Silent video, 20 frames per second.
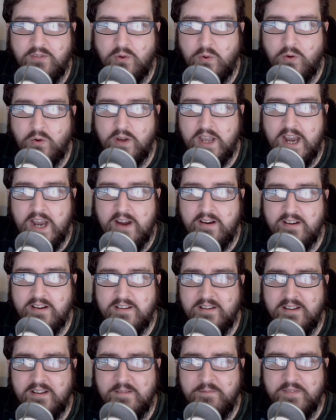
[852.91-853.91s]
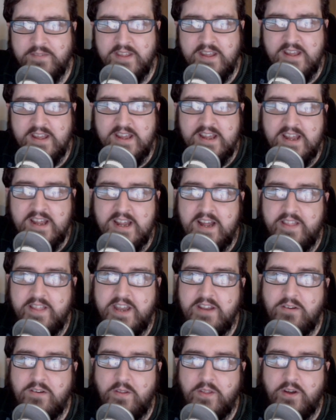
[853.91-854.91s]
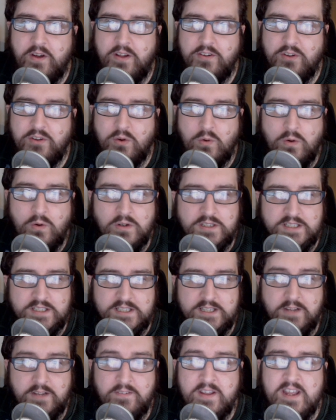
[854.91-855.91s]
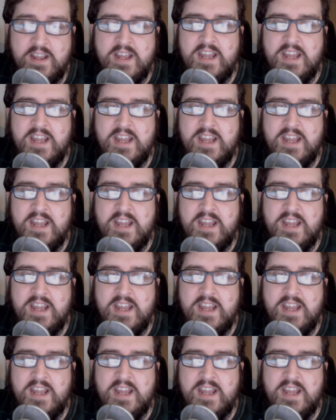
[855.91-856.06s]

orc character. And then you've got the Hunter Orcs and stuff.